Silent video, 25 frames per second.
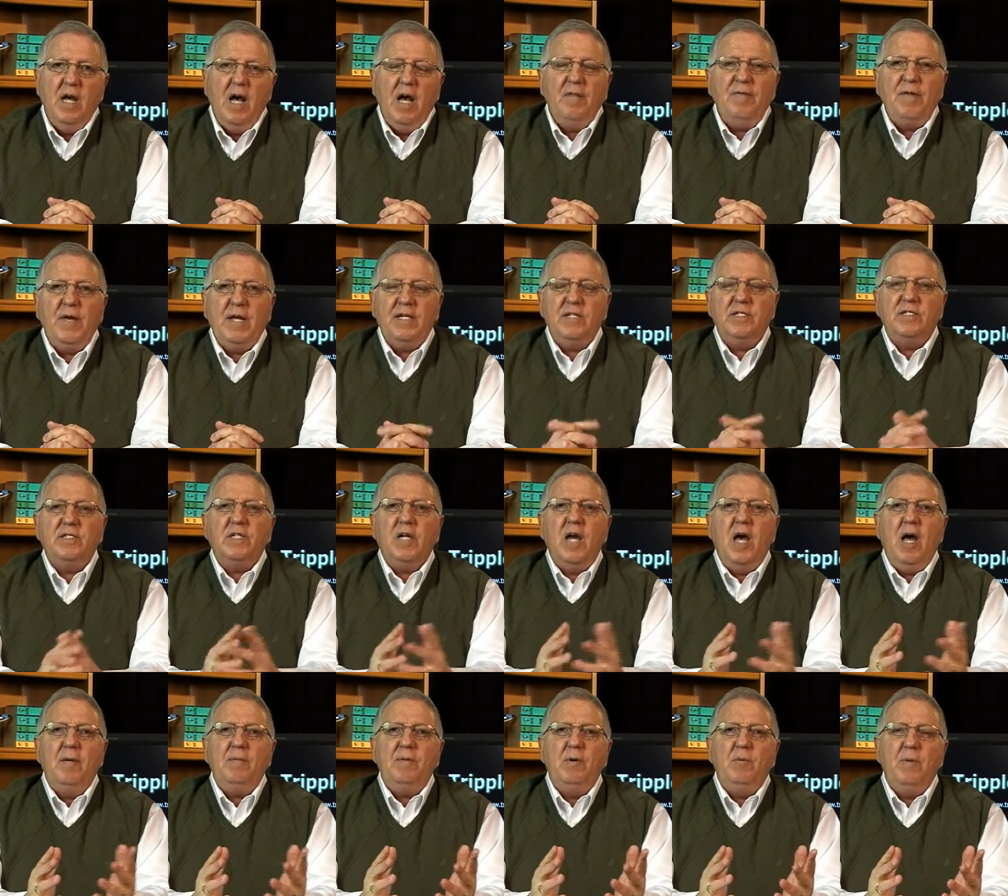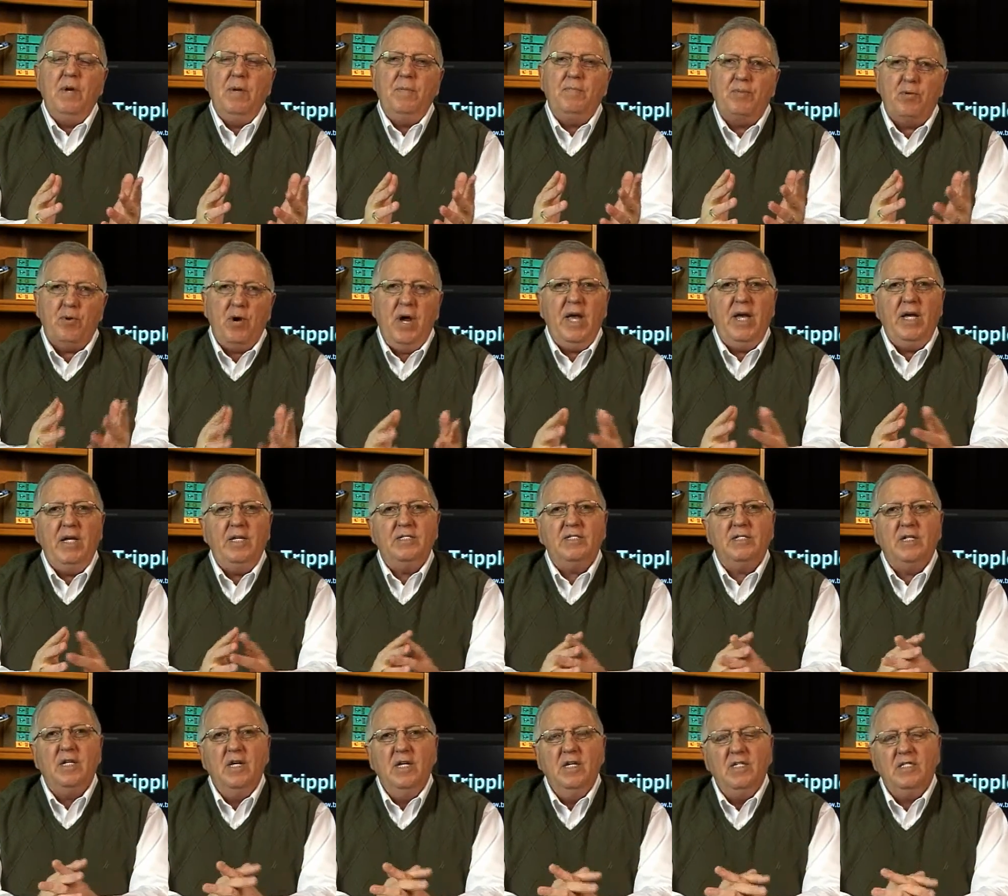I think it's time that we
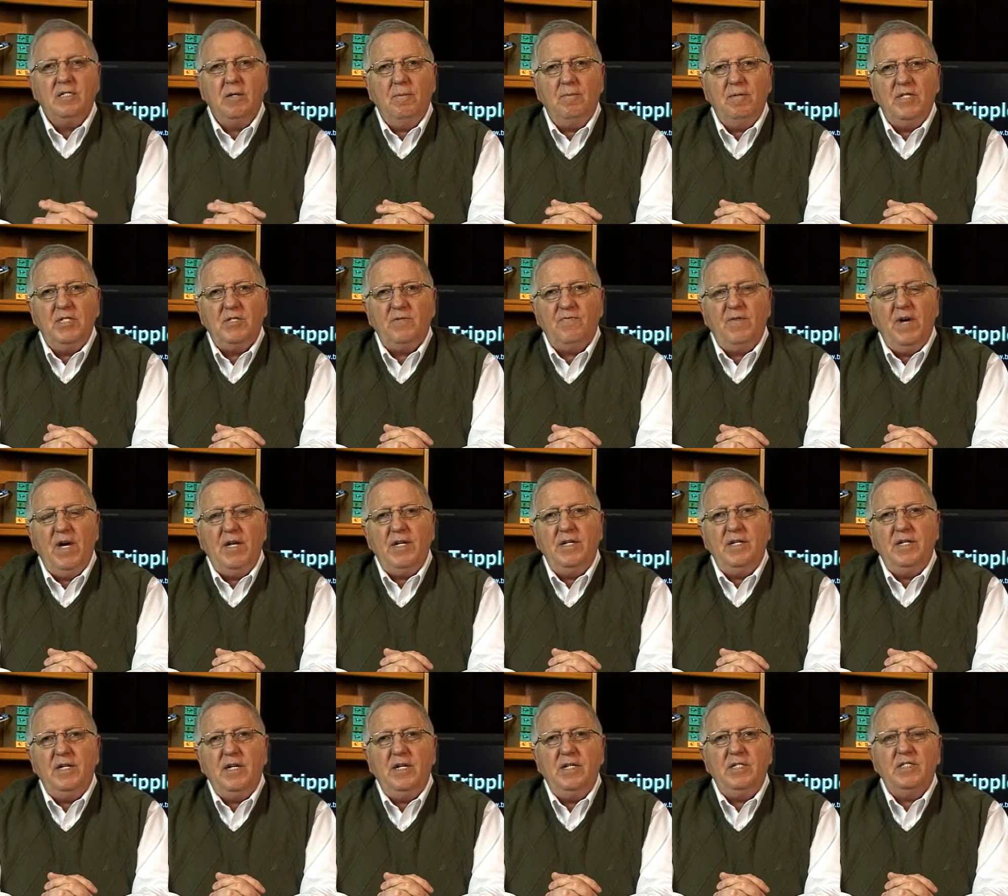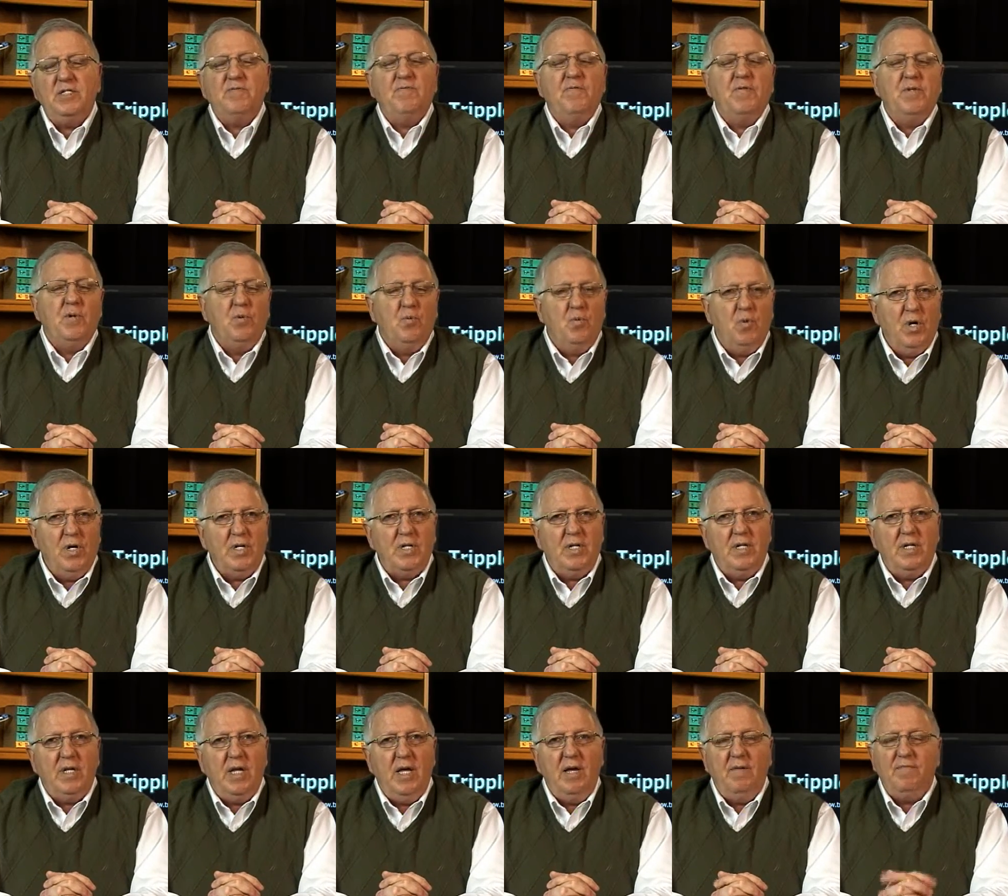praise some of these flight attendants for the work
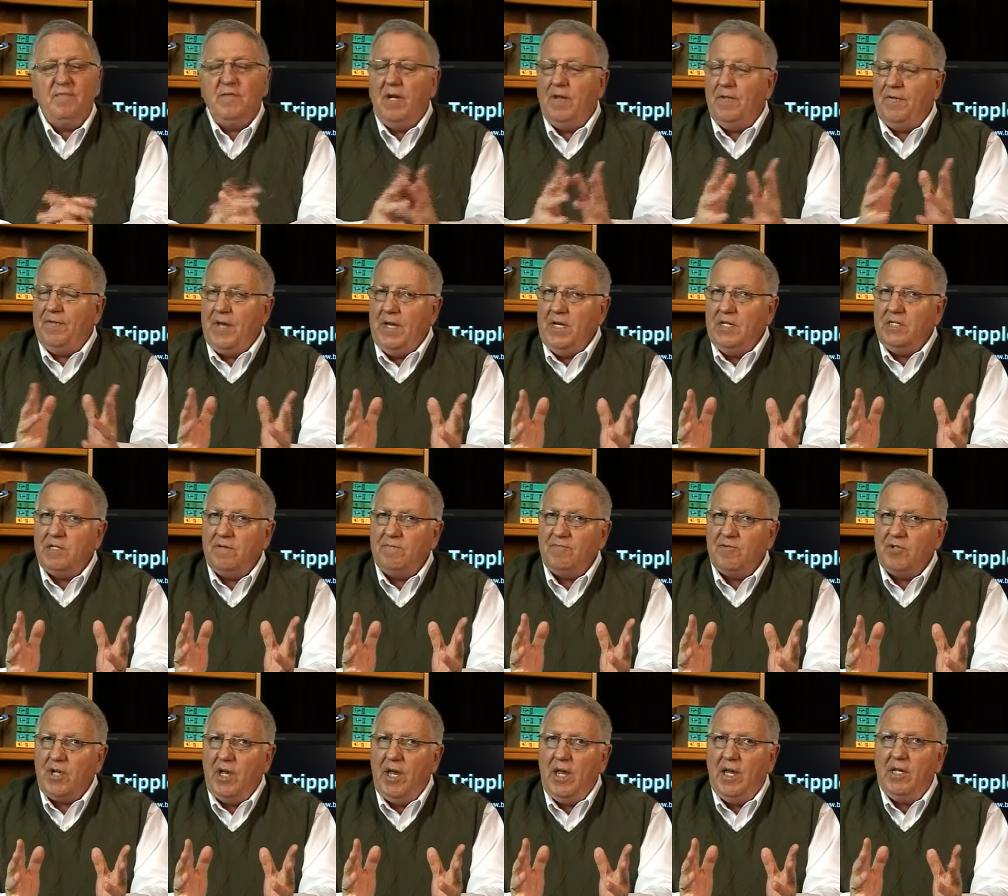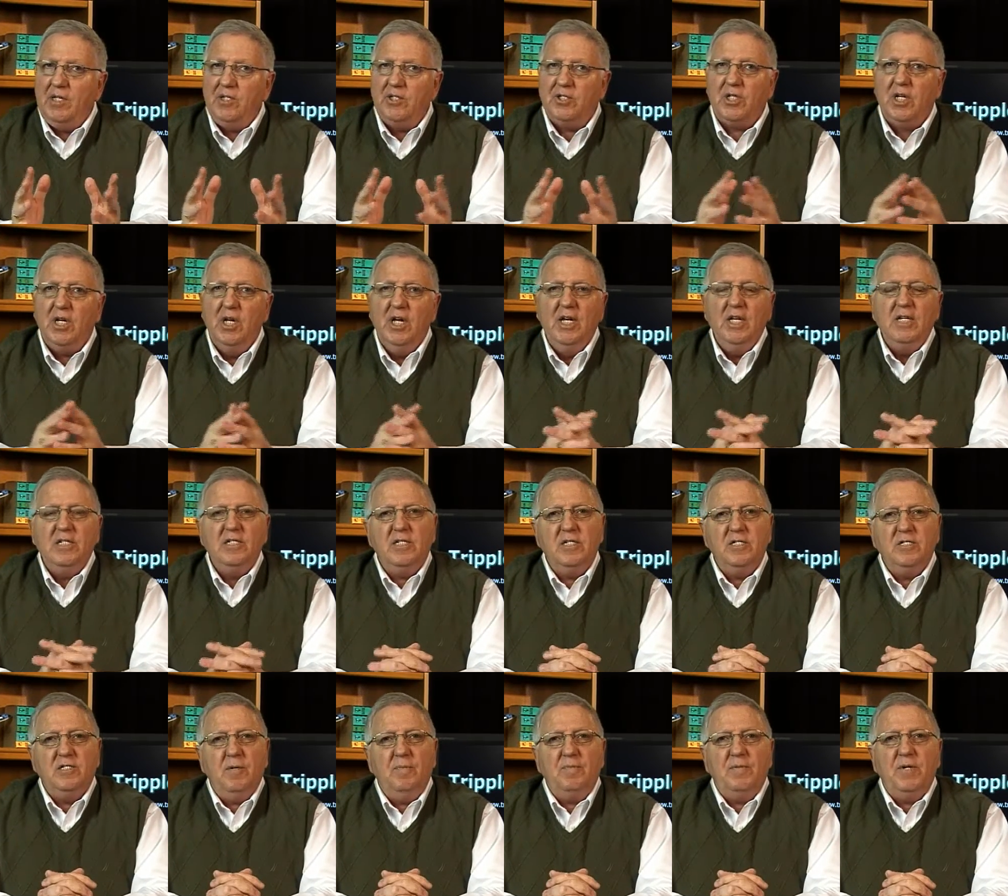that they have done. Things have changed
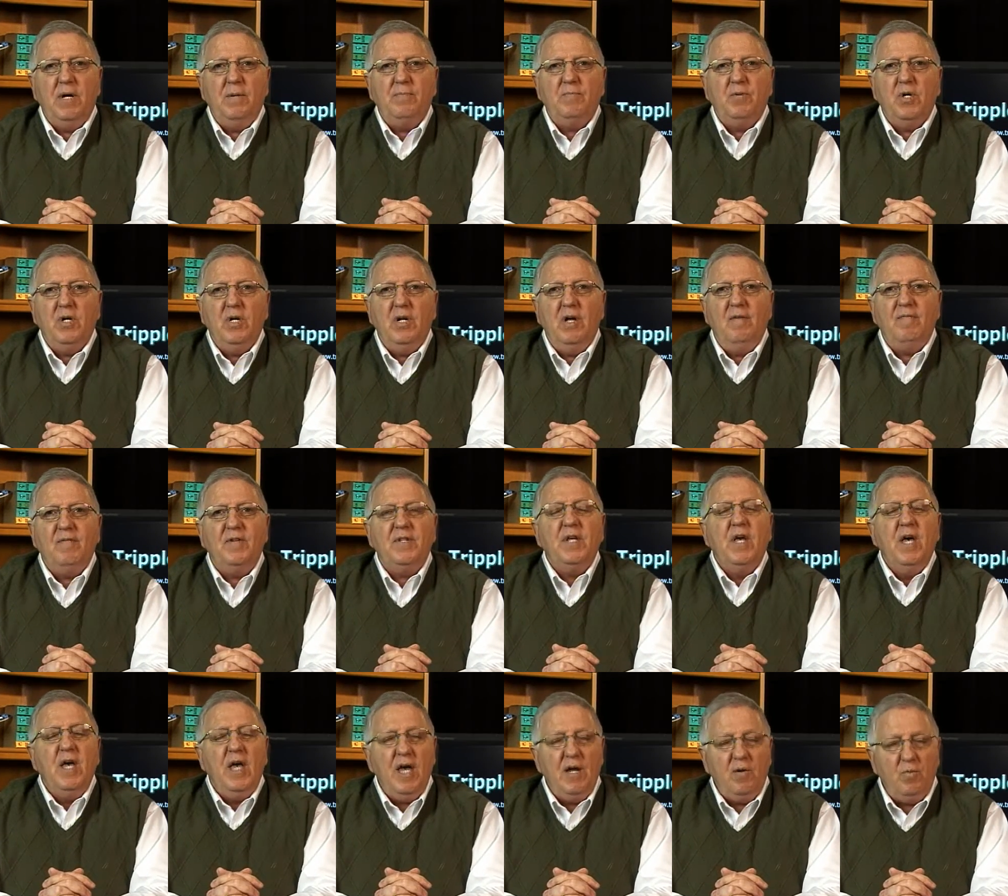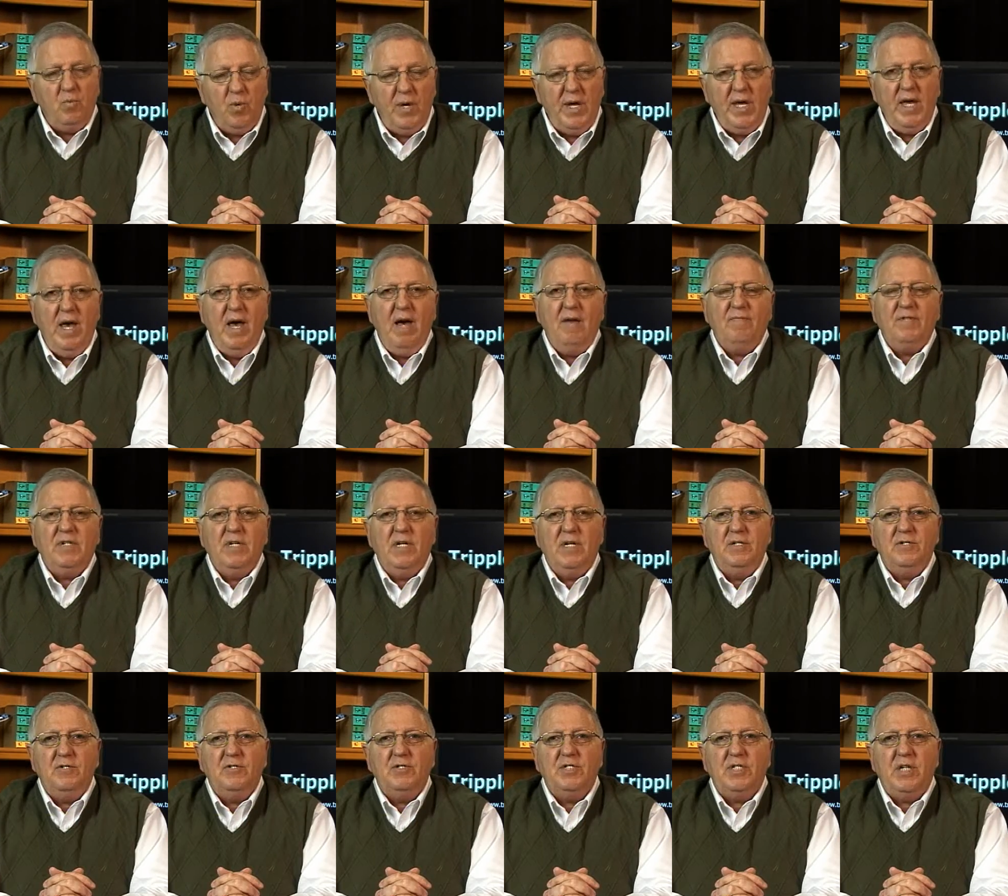since September 11th, and we have to
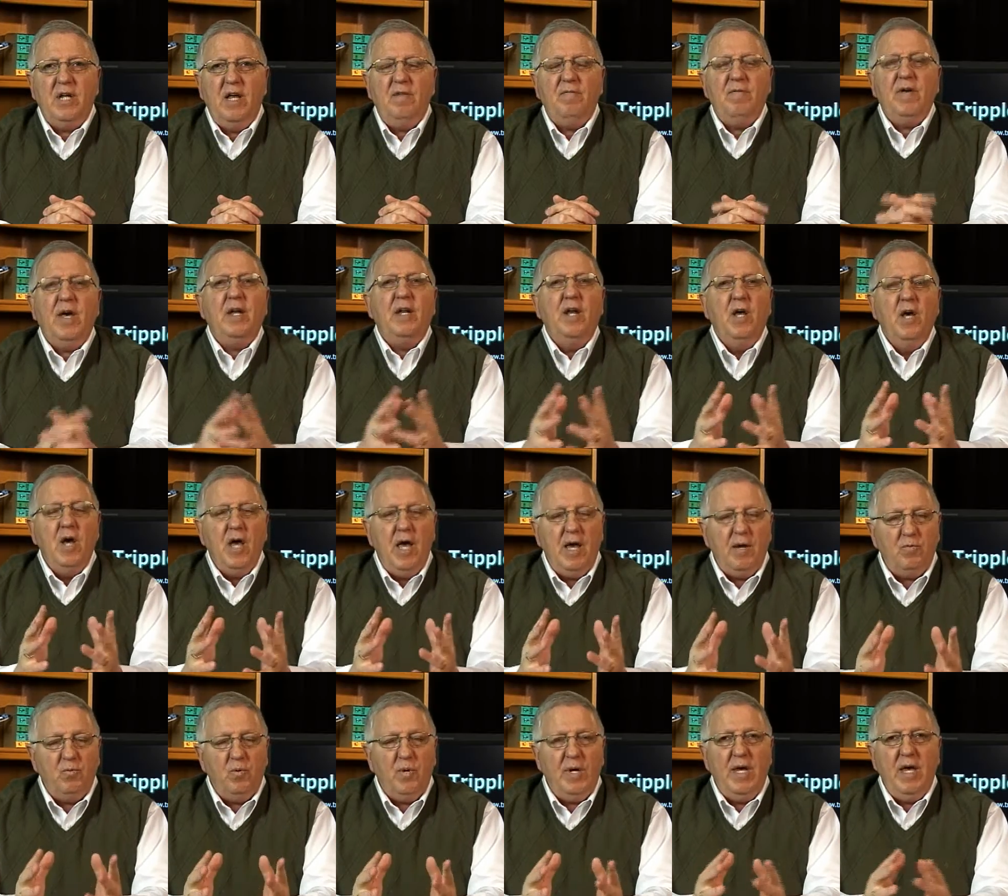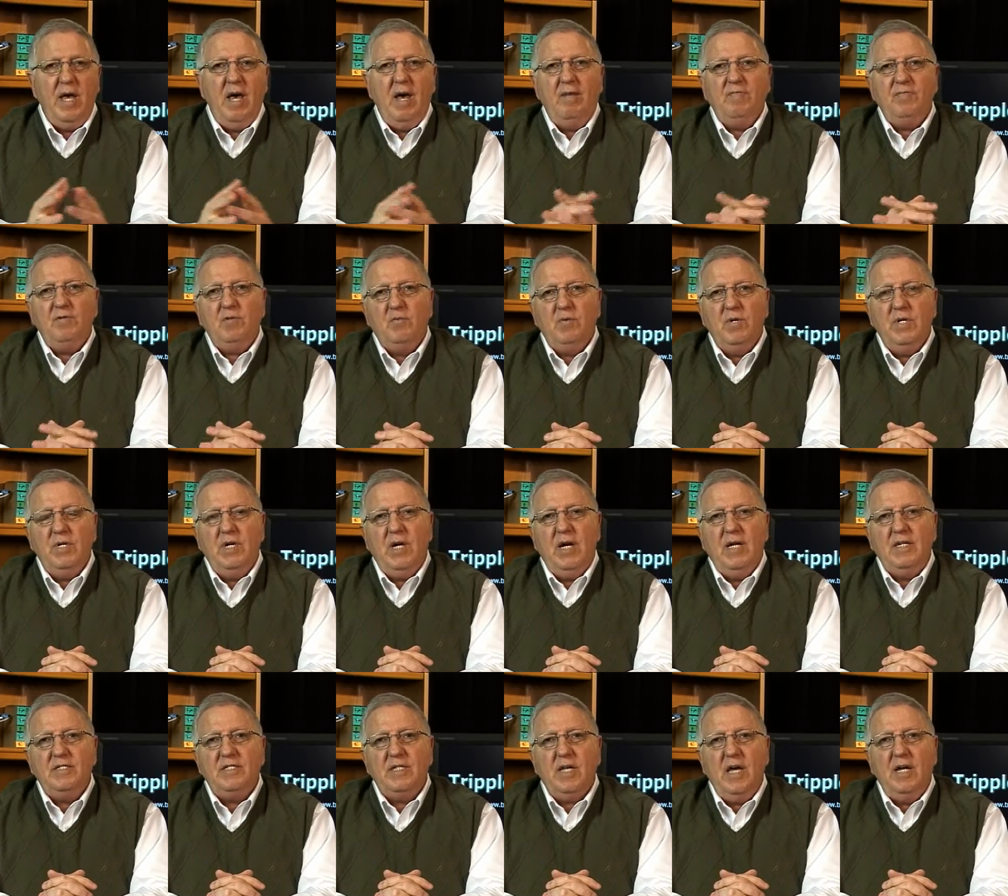understand that and we have to
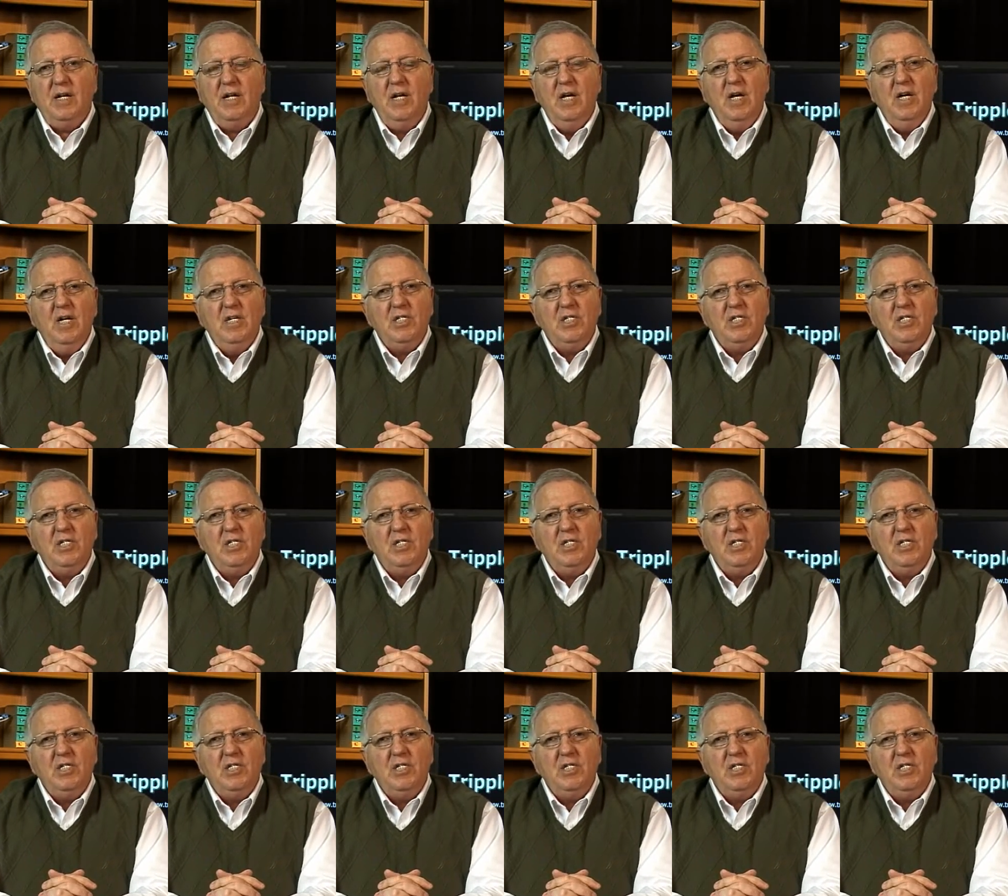realize that.